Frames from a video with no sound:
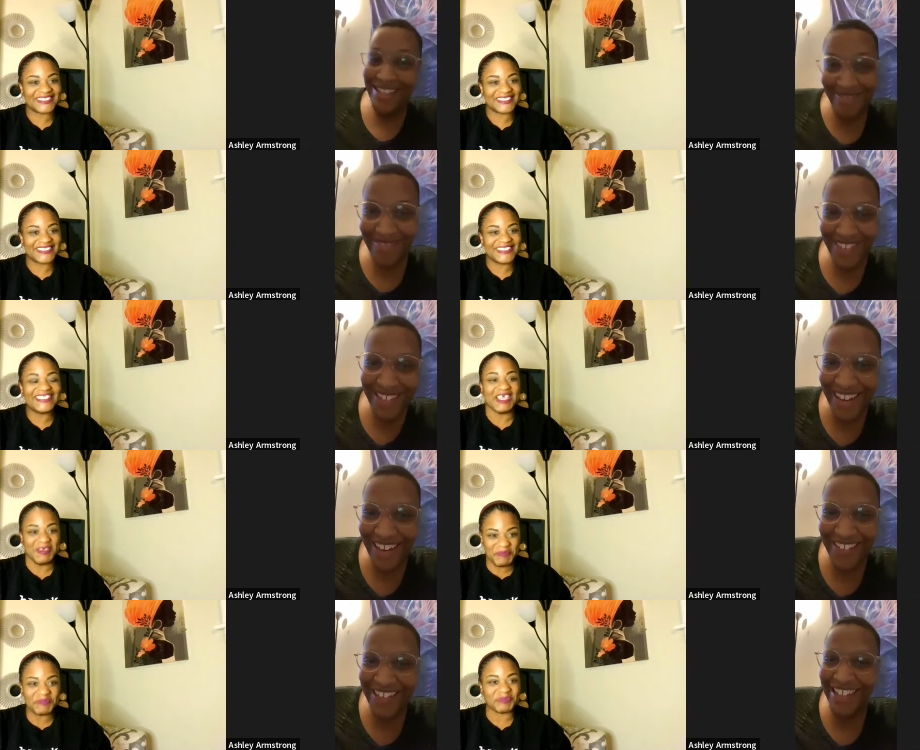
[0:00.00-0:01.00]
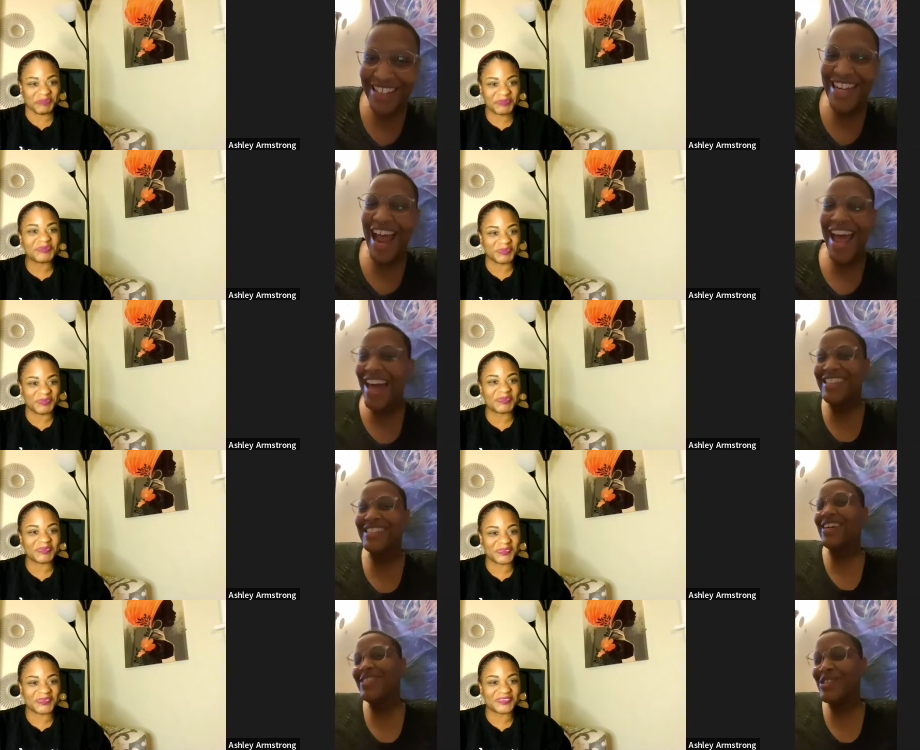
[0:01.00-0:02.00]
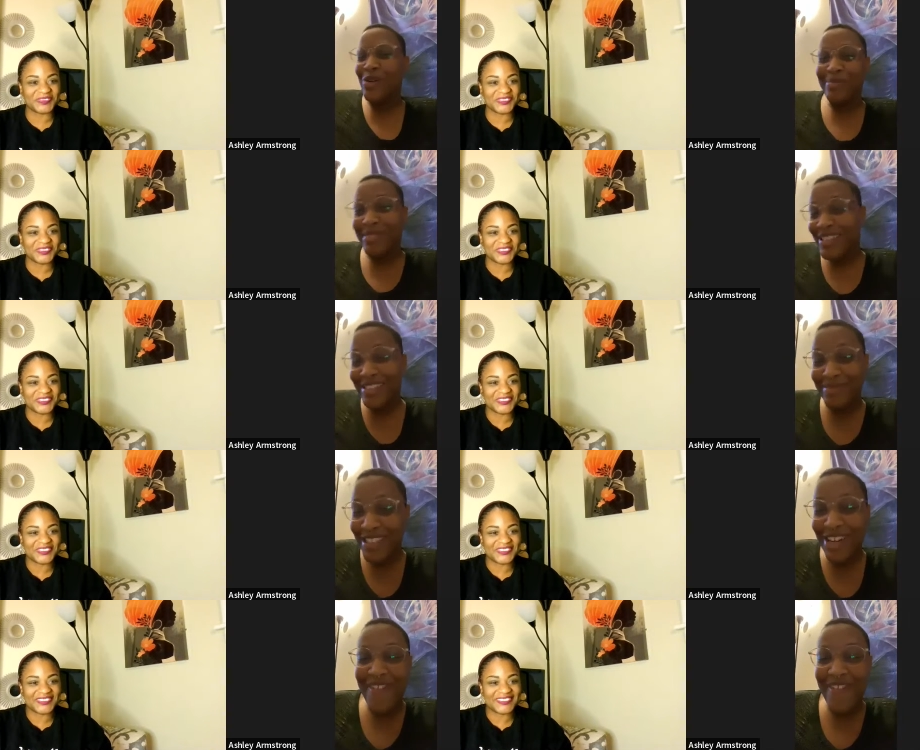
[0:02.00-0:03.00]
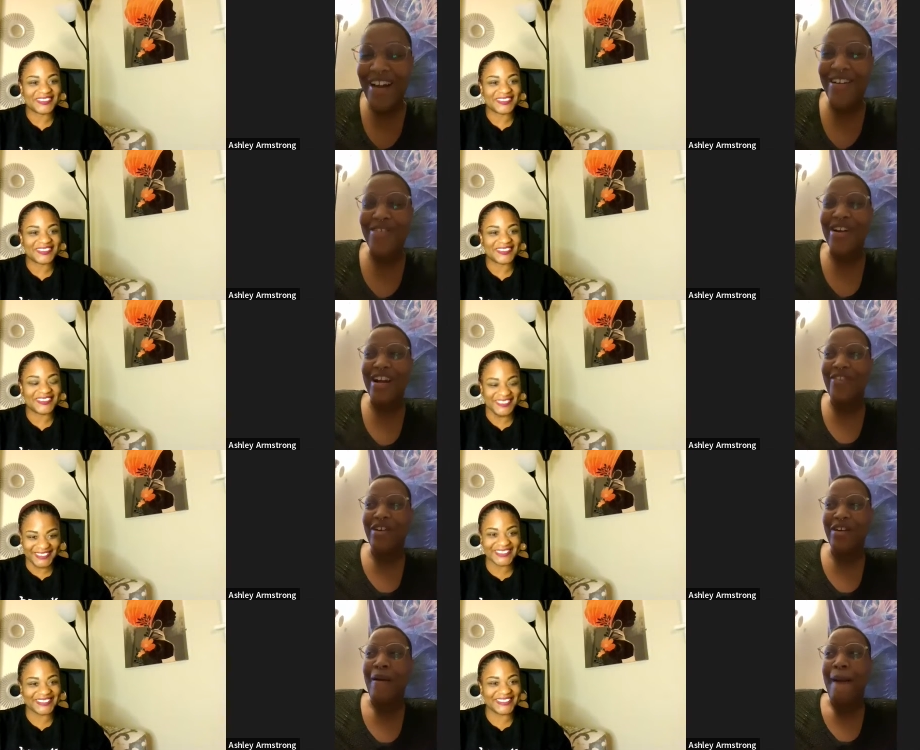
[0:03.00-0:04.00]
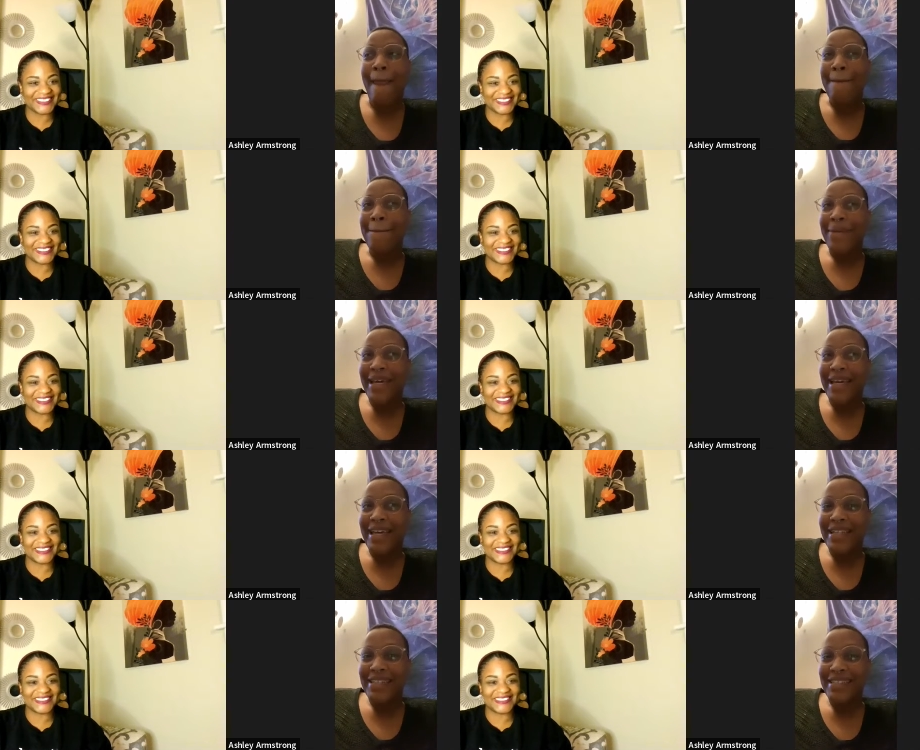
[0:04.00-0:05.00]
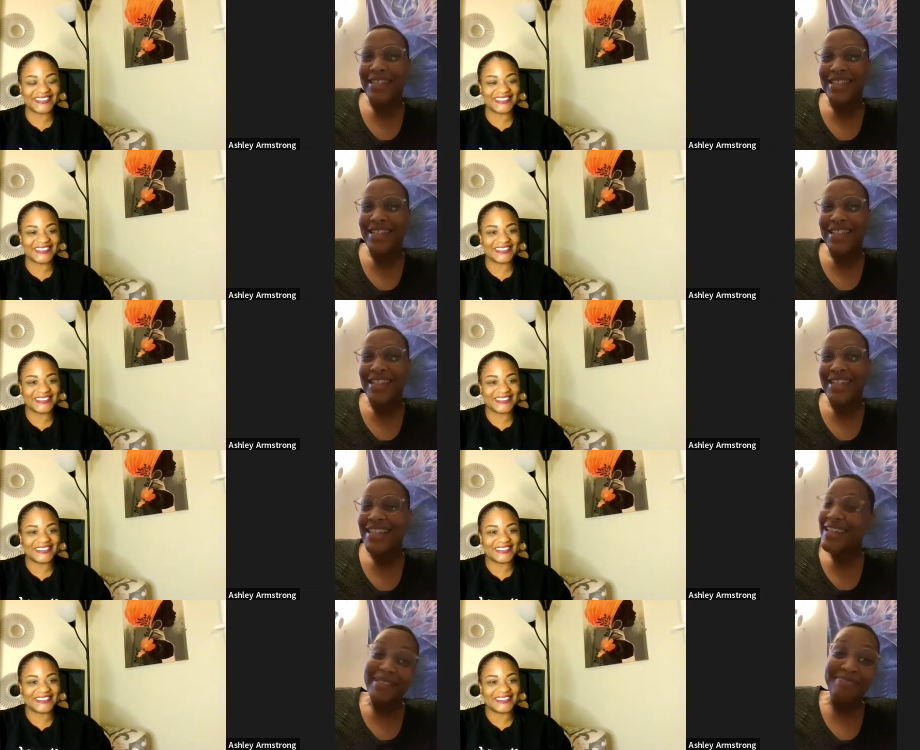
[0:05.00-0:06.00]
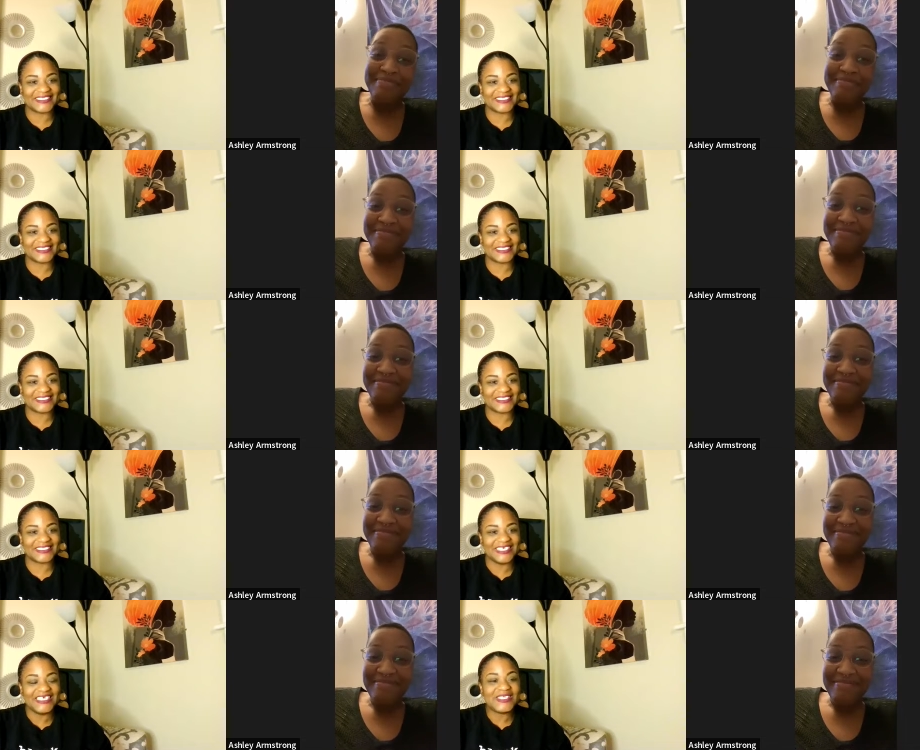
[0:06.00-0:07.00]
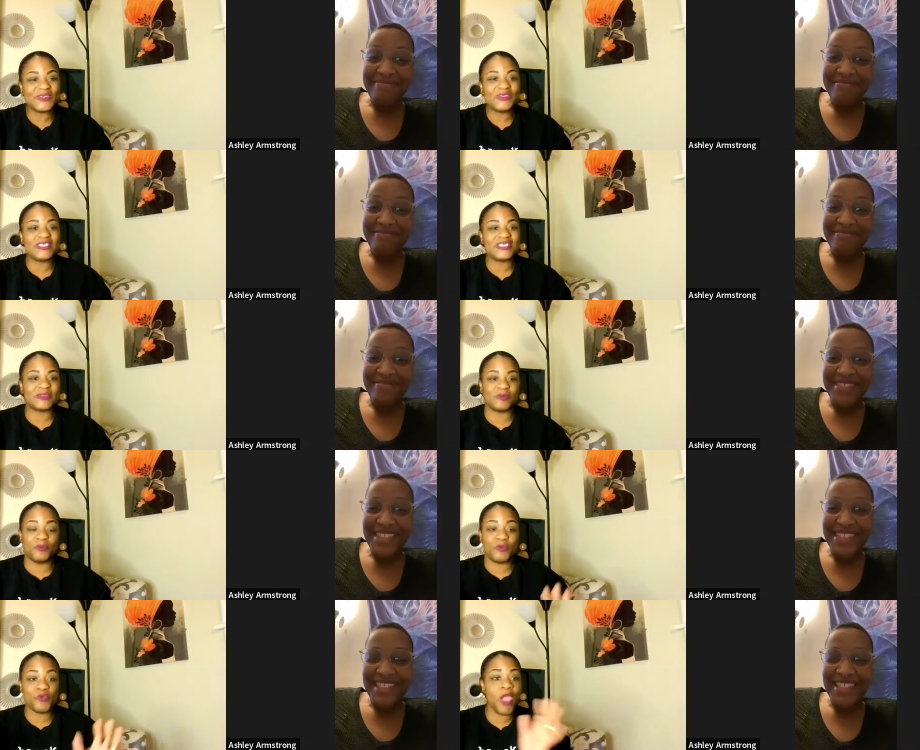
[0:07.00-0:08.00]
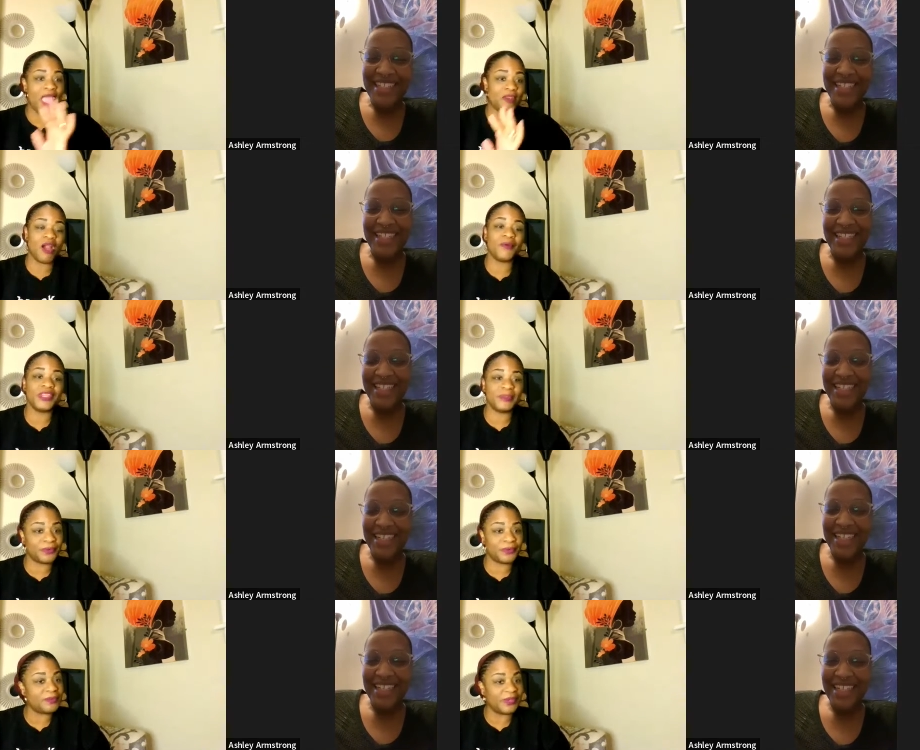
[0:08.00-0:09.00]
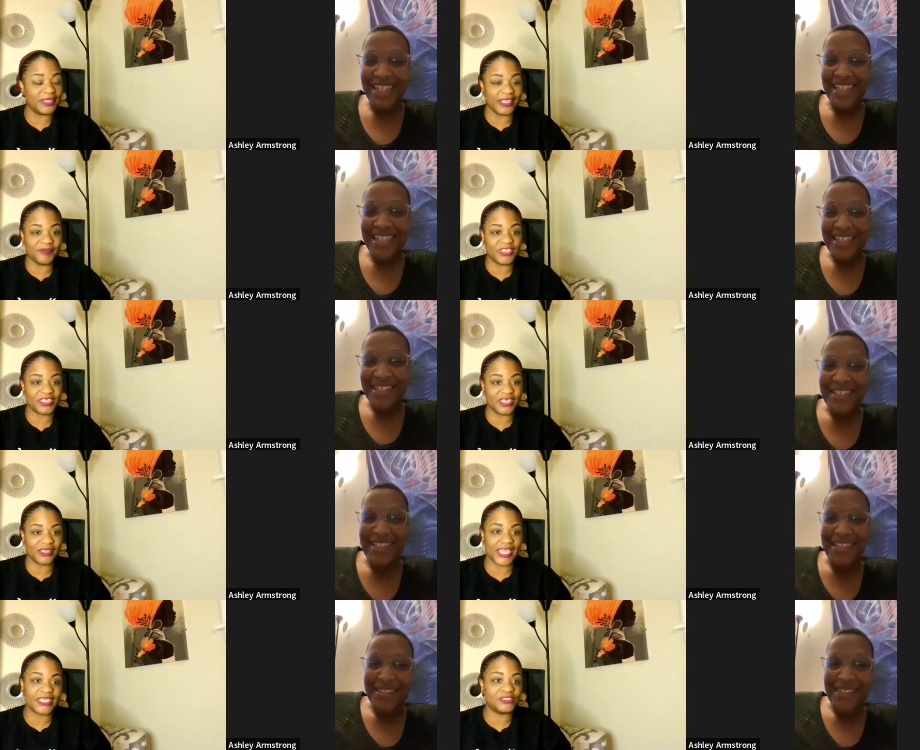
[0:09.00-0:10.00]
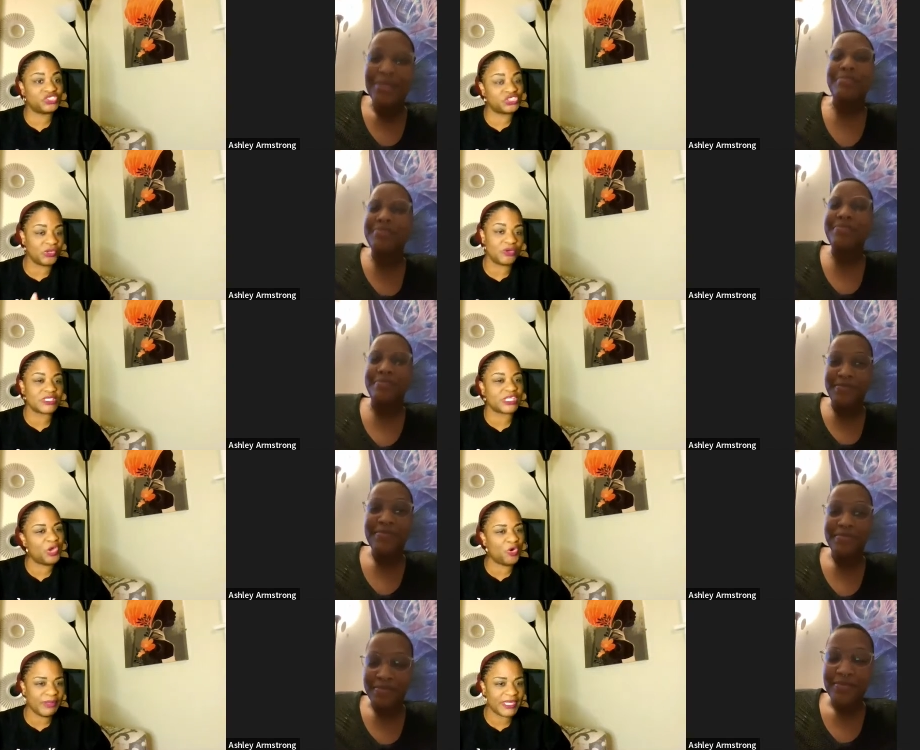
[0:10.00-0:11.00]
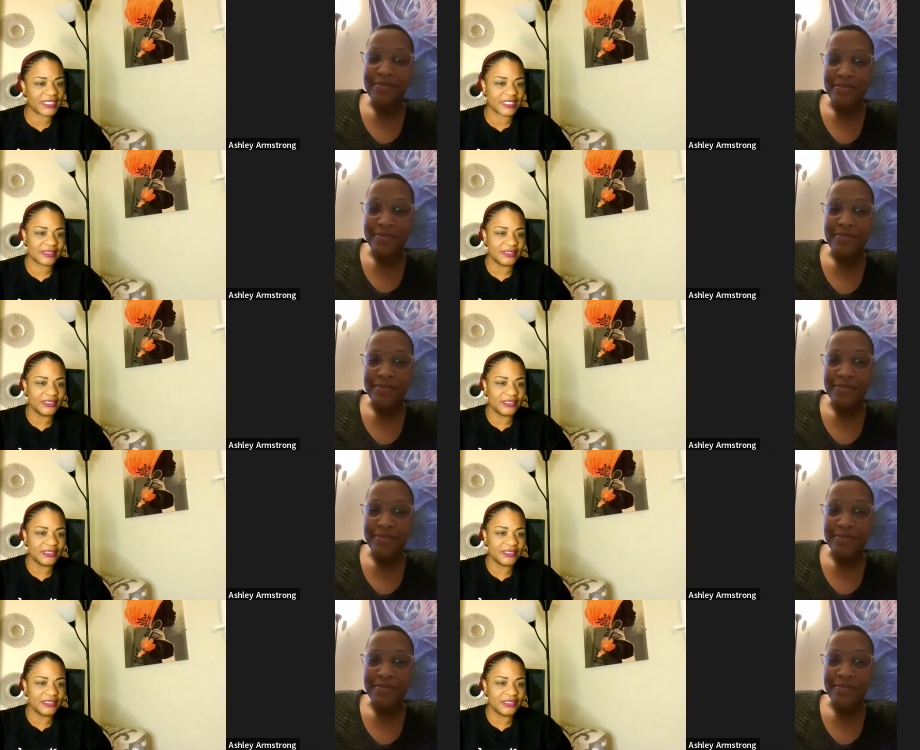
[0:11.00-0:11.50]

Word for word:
Speaker 1: them, you know, yep. and added stuff to them, took some stuff out or whatever. Mm-hmm. But
Speaker 2: yeah. So you just you had already pre-written everything, like in journals mm-hmm. and notebooks,